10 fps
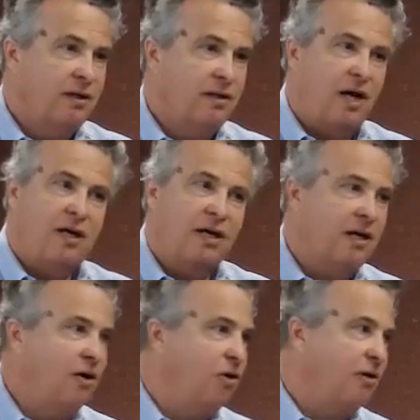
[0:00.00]
Not,
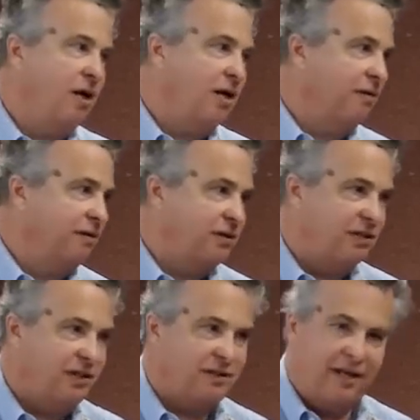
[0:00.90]
not a whole lot of us are
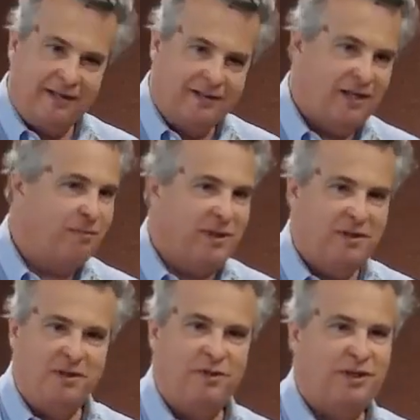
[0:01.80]
just like chomping
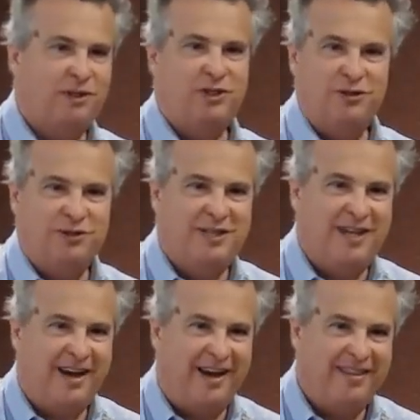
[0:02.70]
at the bit to choose
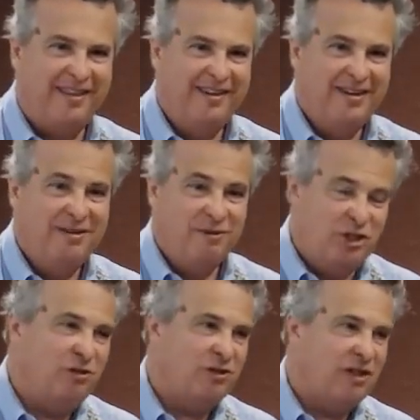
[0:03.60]
death. We
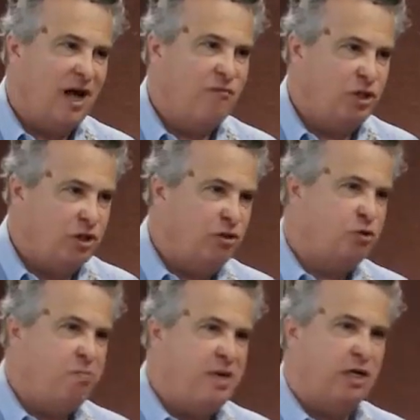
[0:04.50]
choose life. We
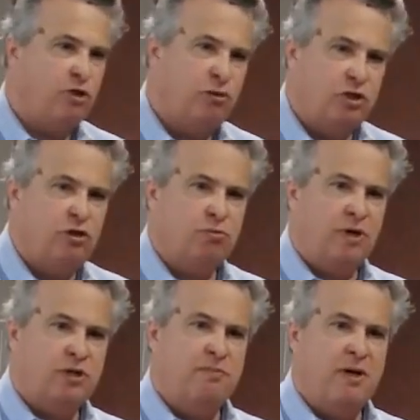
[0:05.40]
choose peace. We choose
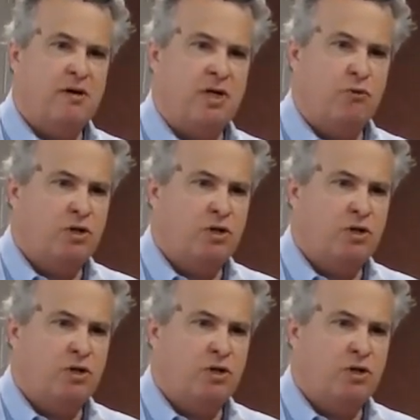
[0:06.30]
prosperity.